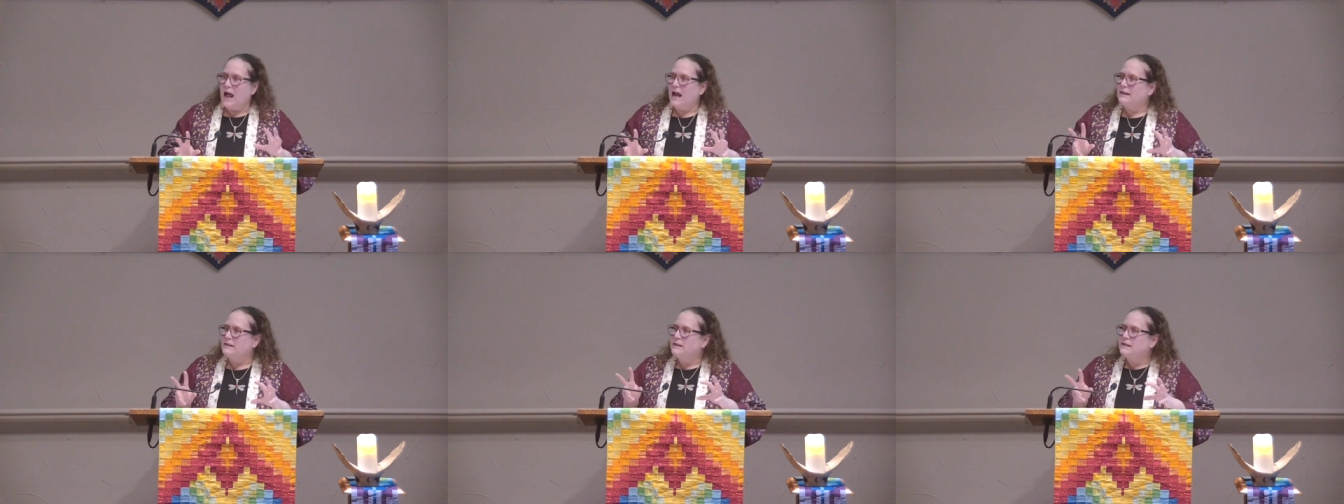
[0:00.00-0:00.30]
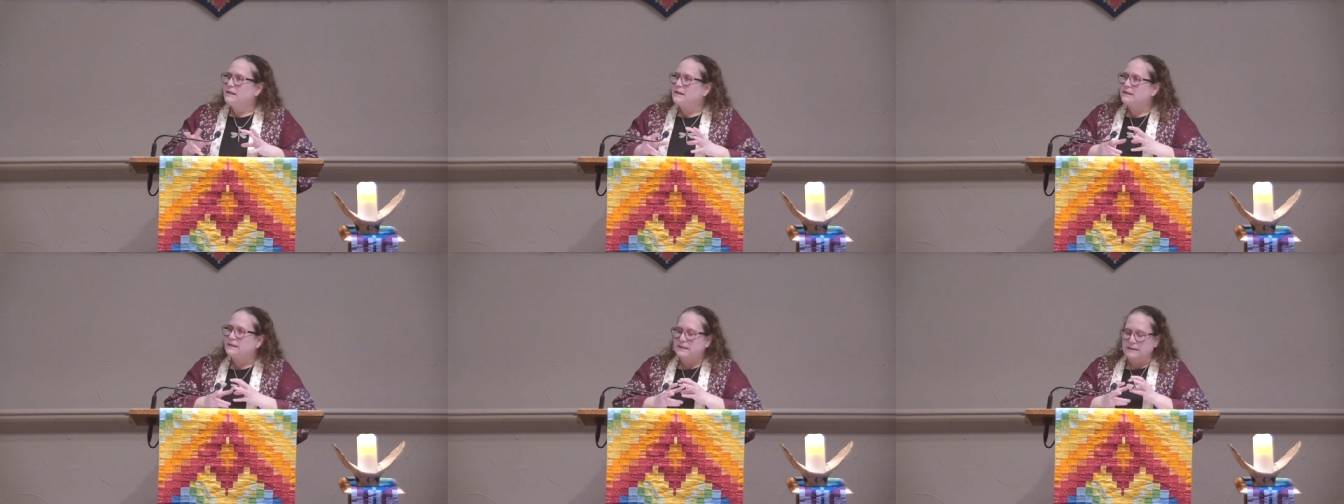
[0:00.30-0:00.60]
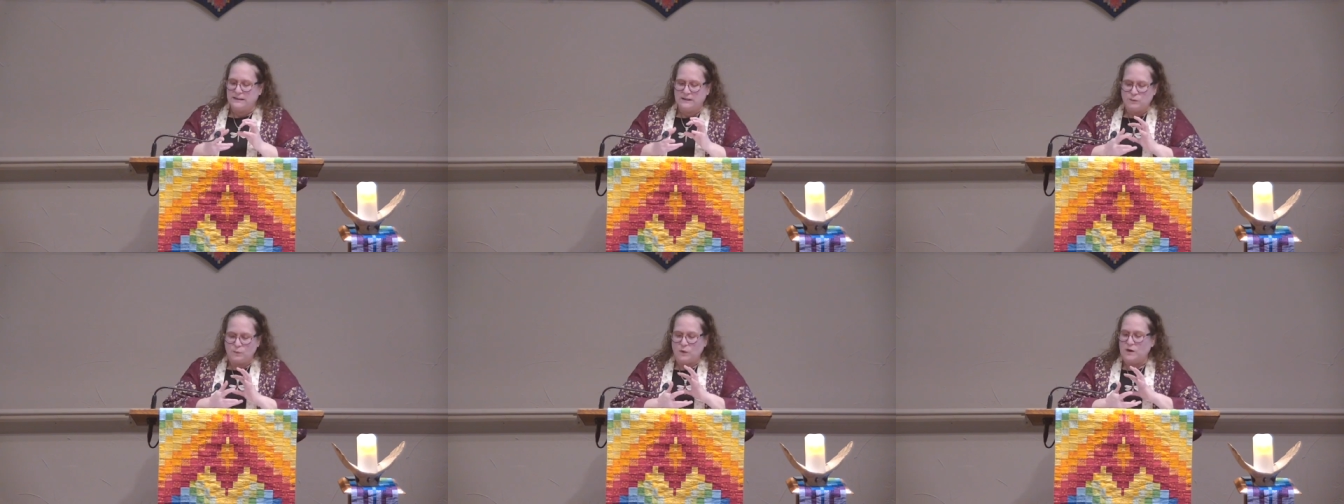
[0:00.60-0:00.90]
And
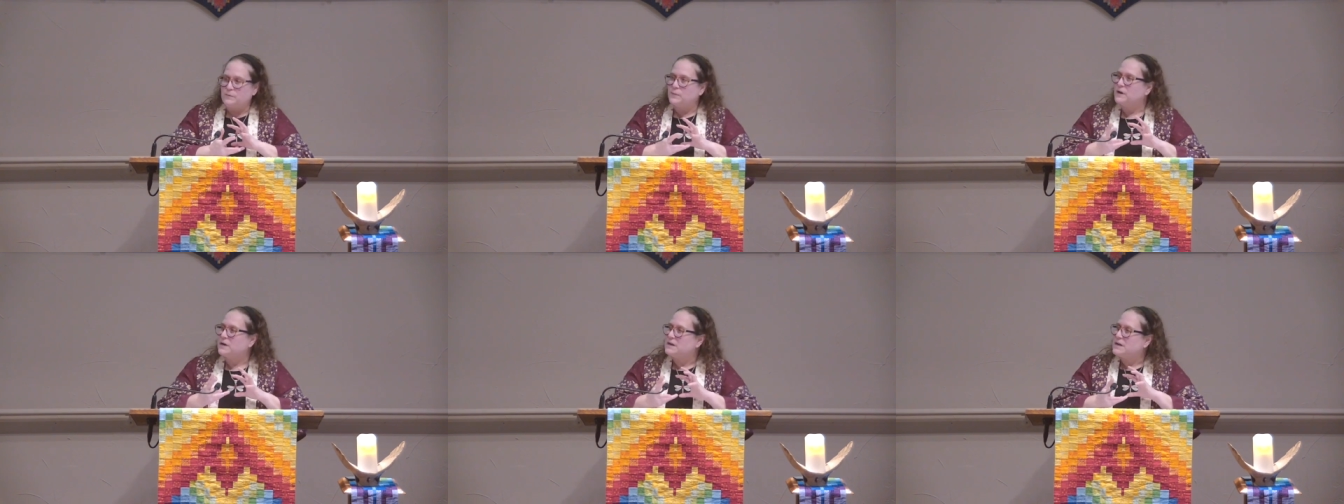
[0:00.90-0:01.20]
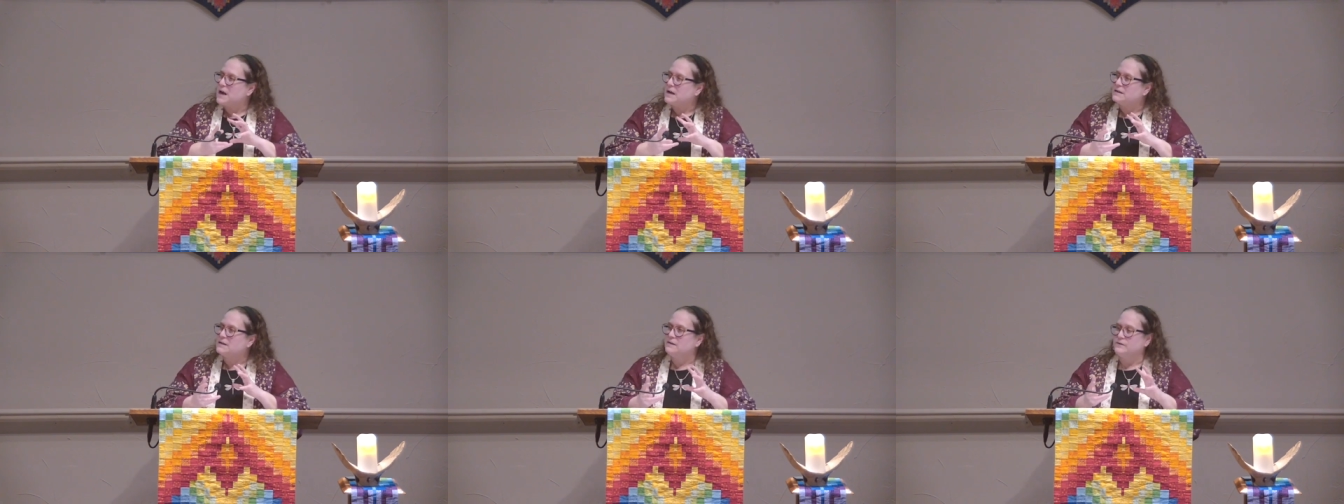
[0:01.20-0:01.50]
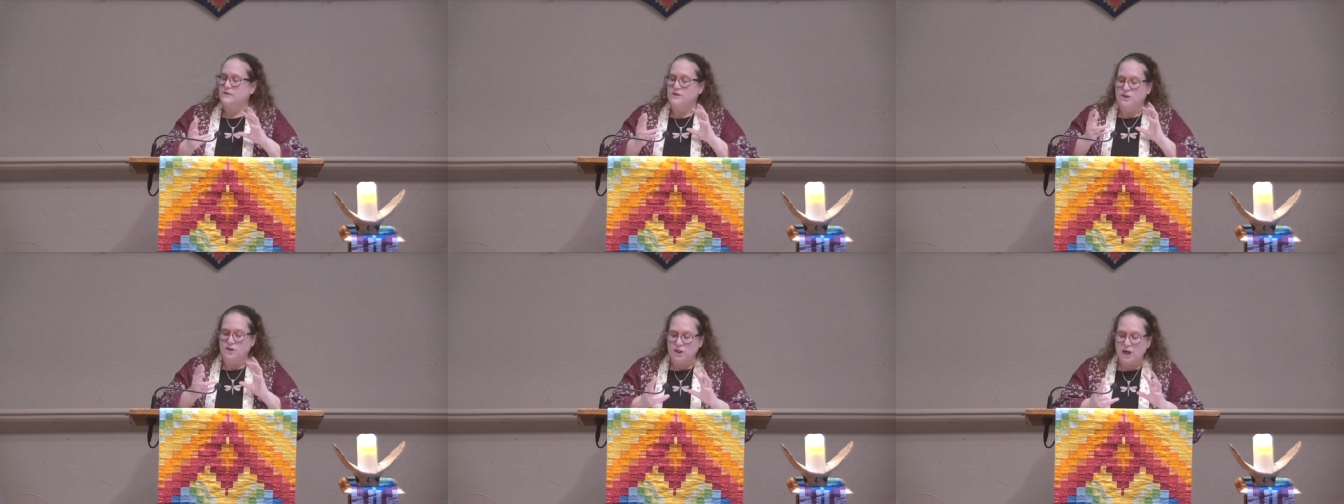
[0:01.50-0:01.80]
this
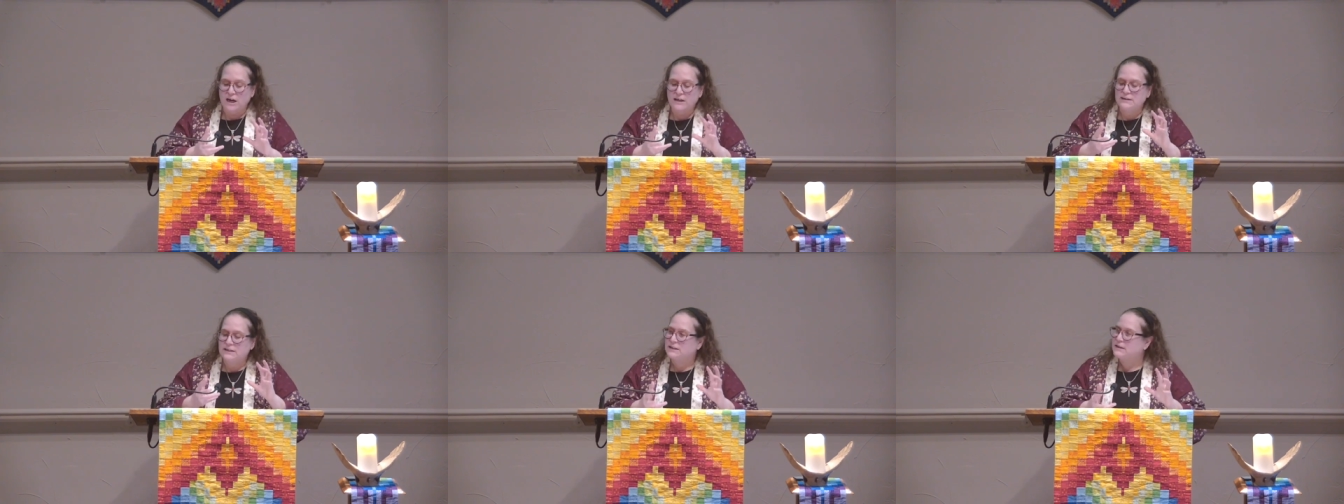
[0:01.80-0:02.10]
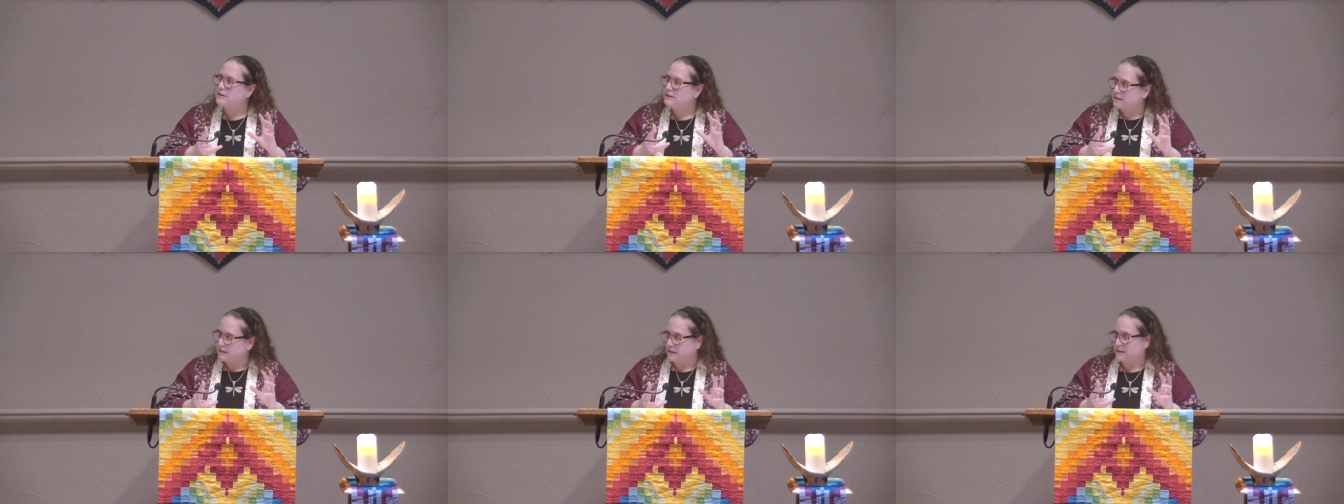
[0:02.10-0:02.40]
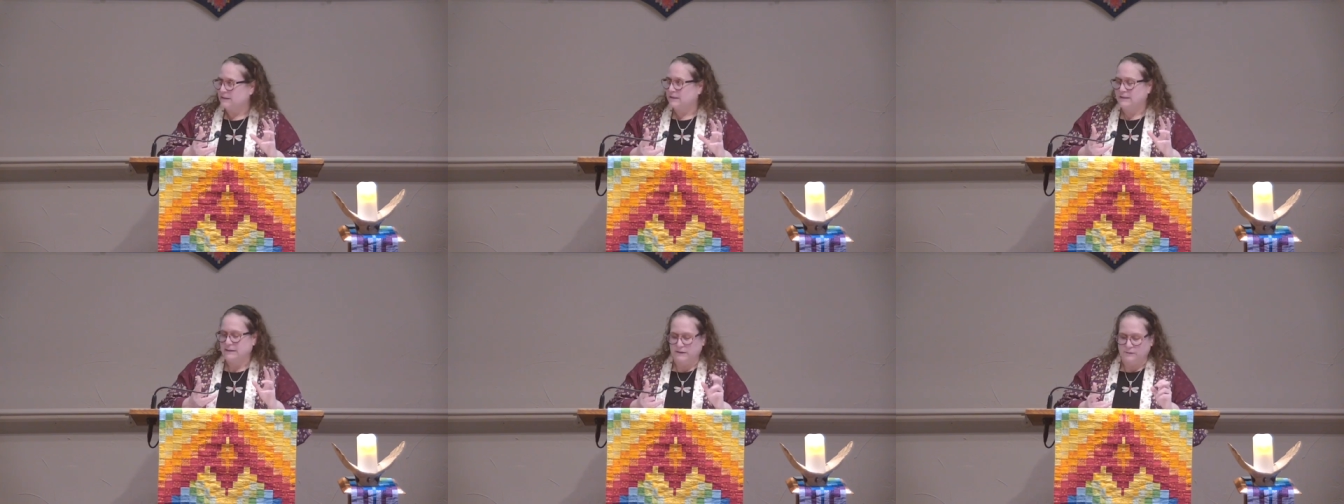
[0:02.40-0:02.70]
reproductive
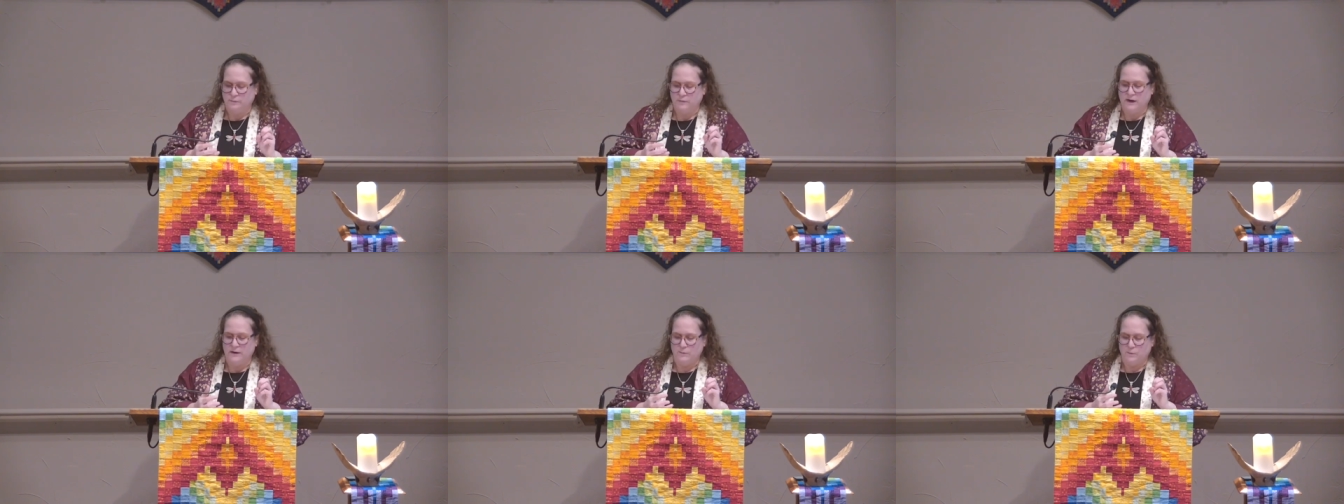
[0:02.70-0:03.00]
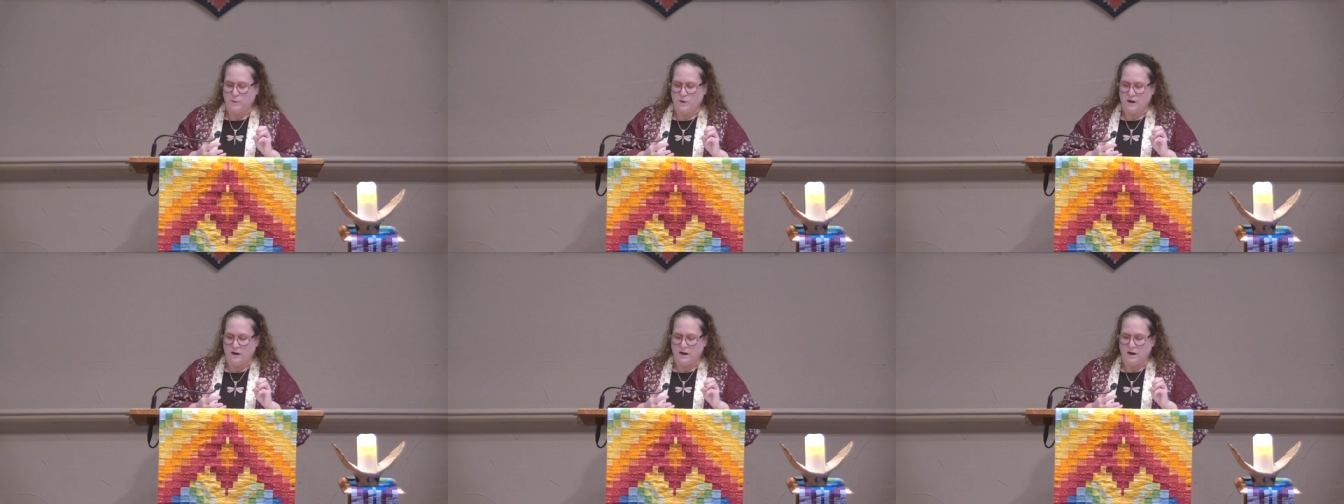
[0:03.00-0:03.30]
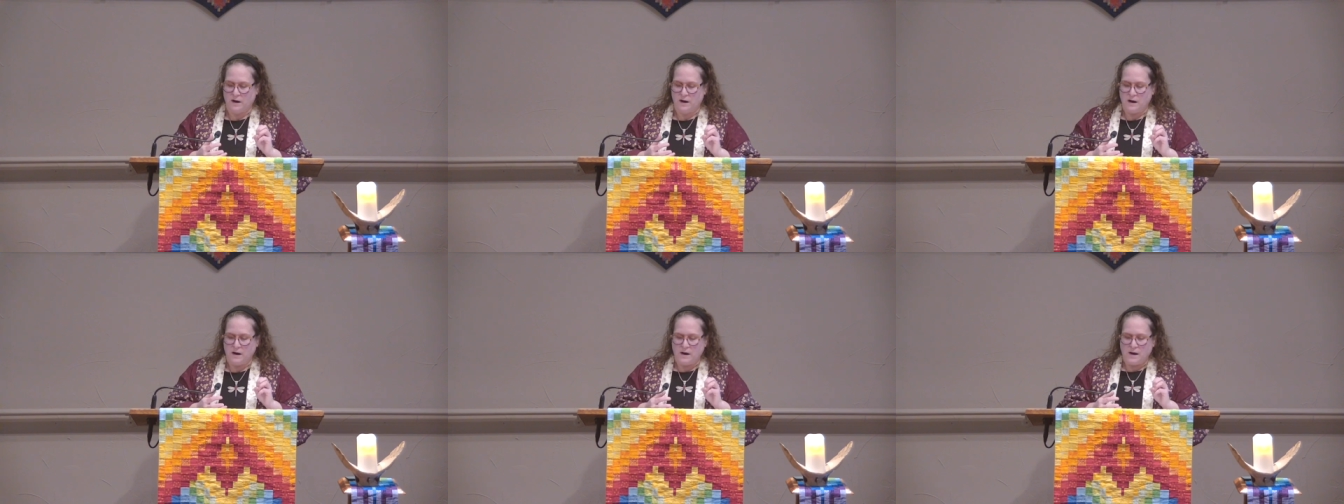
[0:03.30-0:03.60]
justice
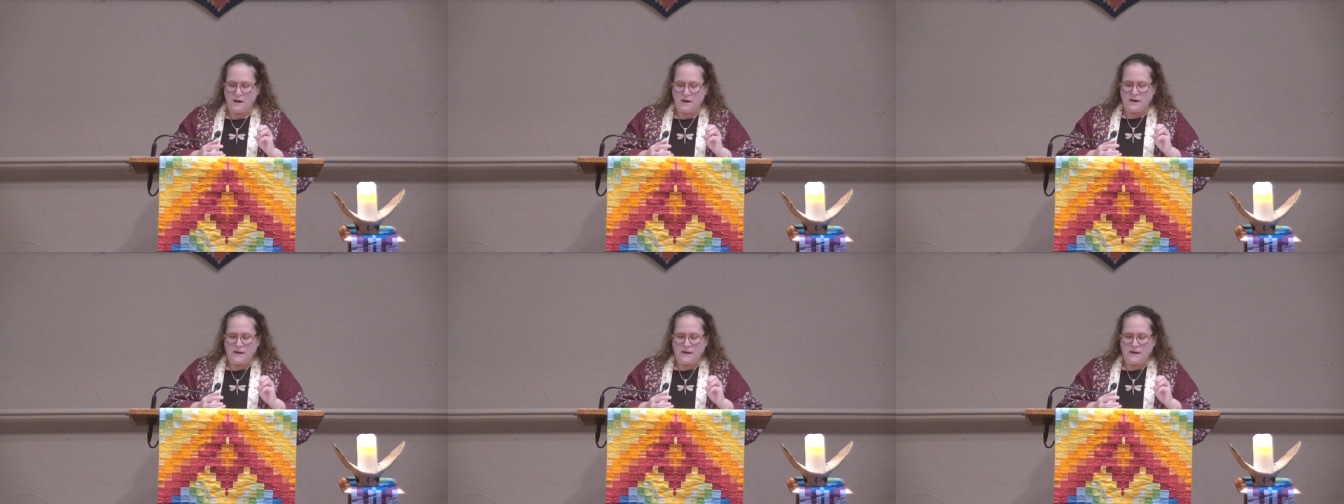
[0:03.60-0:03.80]
framework,